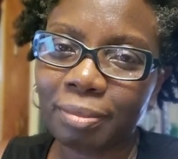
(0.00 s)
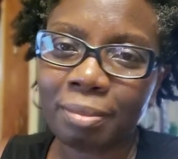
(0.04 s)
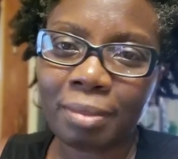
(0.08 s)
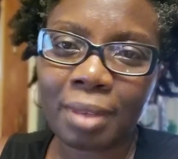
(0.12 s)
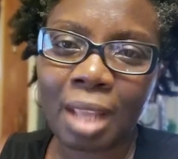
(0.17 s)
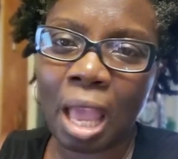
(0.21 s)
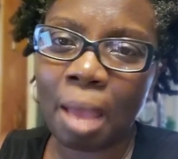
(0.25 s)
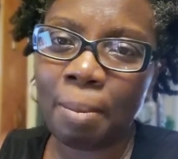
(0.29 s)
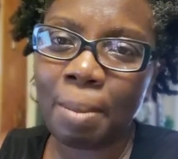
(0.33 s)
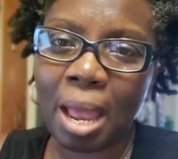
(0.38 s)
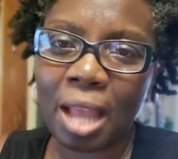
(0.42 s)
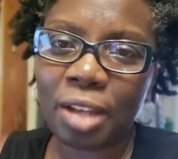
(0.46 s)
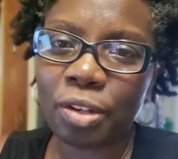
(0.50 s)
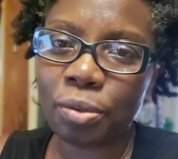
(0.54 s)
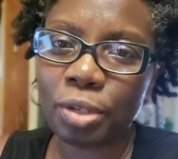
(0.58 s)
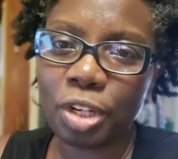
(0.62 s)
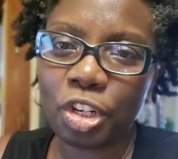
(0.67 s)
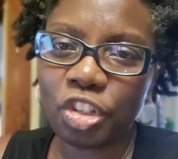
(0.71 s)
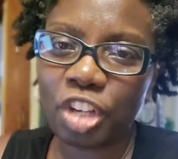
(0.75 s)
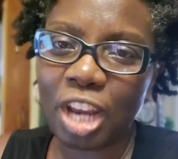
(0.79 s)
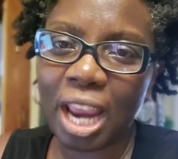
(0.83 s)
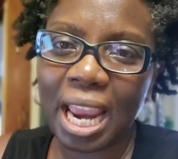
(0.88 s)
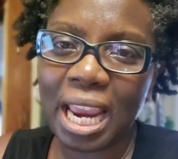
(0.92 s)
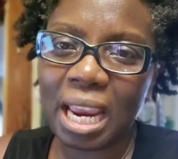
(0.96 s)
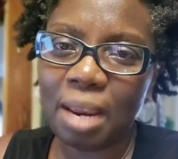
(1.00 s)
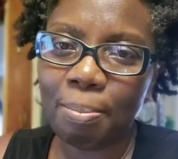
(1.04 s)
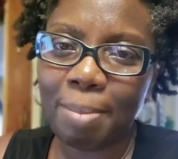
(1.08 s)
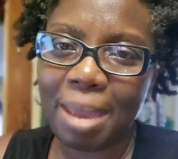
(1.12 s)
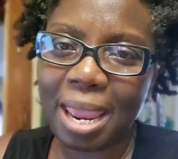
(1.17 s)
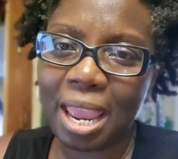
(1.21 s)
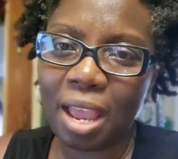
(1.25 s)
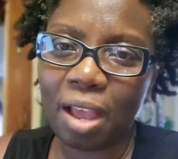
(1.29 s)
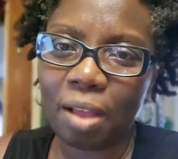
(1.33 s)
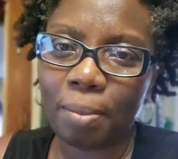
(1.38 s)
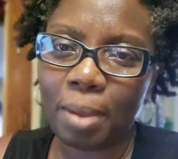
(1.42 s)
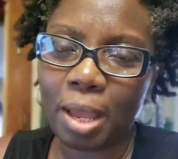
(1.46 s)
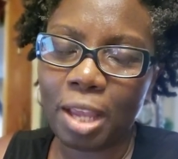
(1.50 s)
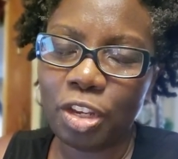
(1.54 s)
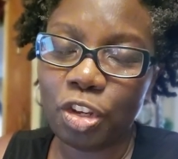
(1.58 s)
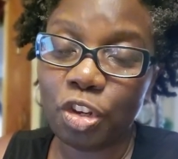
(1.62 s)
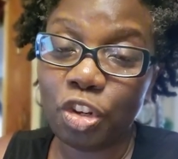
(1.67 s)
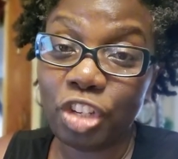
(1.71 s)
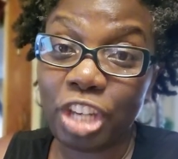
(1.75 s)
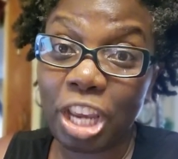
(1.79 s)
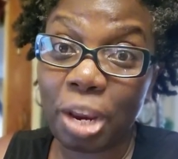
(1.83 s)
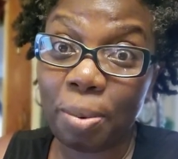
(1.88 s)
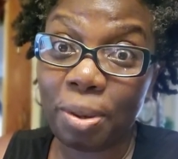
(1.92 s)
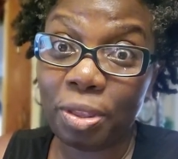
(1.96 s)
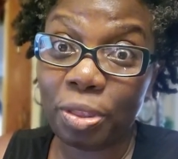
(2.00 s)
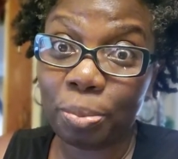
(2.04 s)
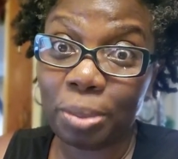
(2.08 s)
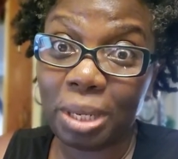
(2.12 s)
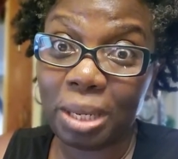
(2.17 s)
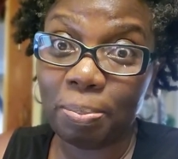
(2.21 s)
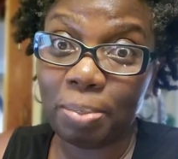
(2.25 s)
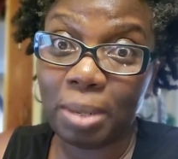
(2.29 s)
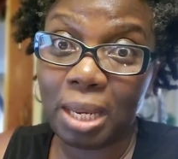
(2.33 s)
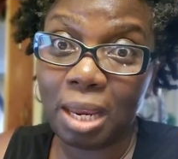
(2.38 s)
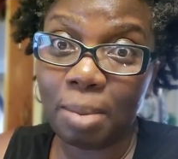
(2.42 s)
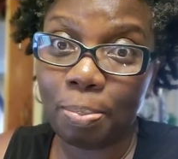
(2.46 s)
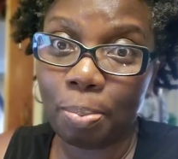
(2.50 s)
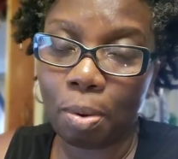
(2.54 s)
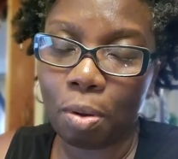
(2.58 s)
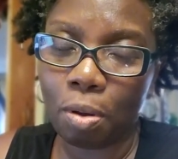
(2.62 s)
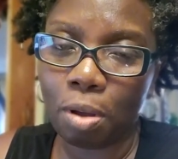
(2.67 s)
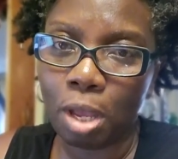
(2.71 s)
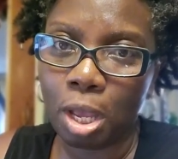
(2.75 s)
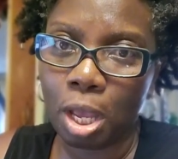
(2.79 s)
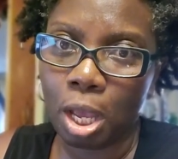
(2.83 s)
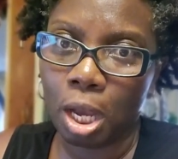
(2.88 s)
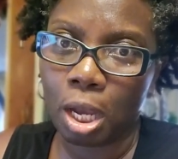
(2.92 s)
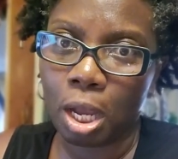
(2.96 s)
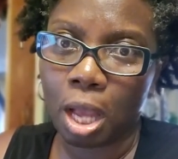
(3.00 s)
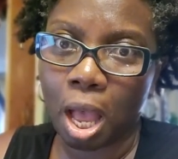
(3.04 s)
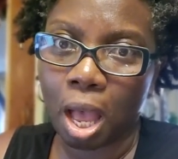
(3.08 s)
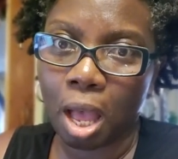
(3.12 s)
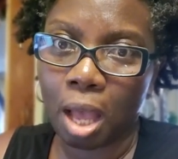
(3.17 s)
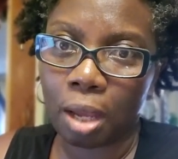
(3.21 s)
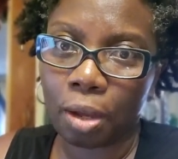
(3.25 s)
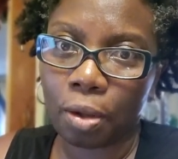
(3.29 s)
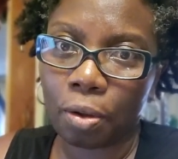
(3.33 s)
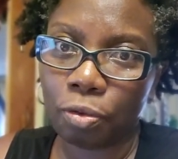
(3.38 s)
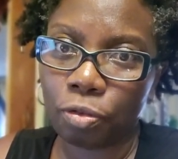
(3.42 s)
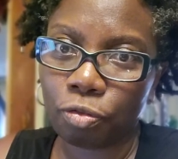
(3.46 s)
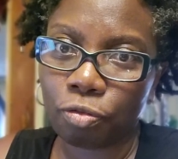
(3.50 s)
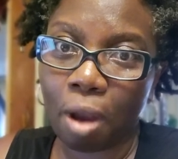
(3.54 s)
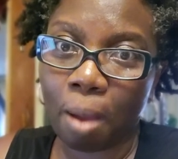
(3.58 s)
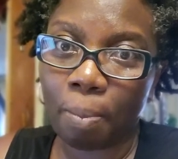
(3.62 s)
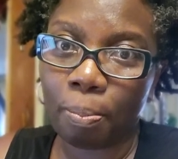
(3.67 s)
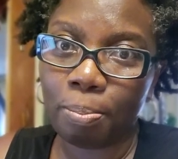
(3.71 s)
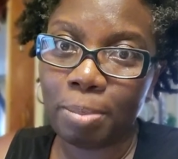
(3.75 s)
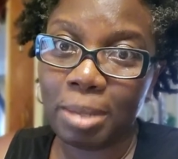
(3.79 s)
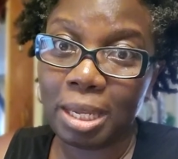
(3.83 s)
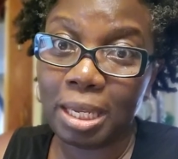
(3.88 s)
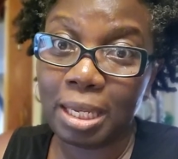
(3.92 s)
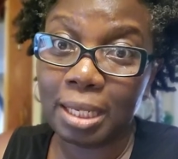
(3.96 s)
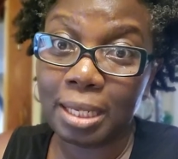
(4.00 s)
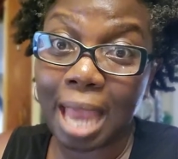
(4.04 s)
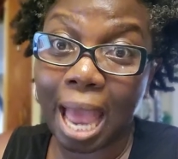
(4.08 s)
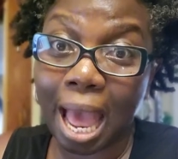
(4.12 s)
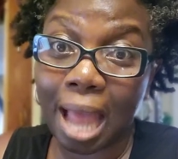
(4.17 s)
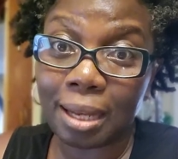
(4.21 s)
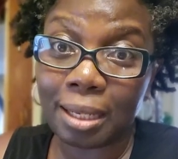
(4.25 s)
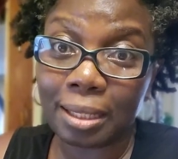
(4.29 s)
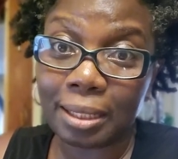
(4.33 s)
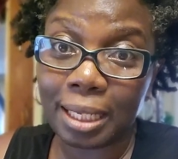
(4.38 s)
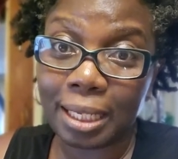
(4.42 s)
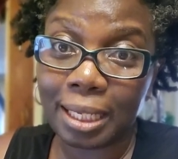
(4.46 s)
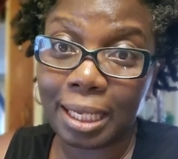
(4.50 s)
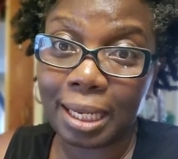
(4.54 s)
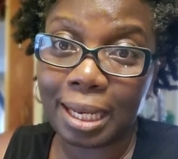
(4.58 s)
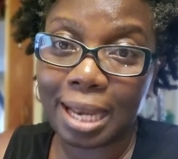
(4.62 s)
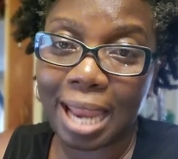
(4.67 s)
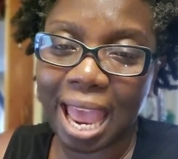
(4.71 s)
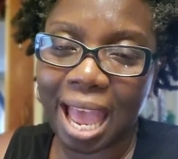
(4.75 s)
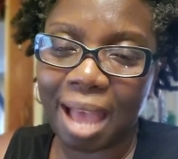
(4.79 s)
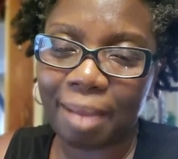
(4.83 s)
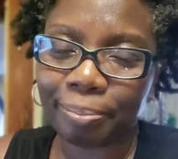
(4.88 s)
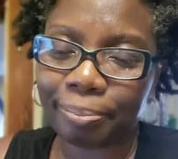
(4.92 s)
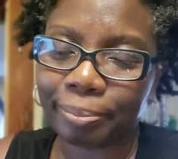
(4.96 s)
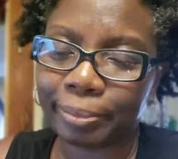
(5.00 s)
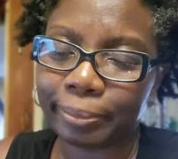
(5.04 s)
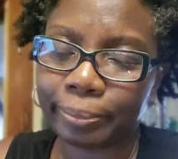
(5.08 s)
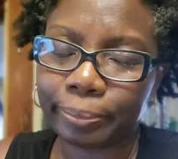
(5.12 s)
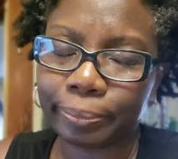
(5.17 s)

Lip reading: I'm not doing a chain mail, but you share with 3 people, God gonna drop $1 million in your lap.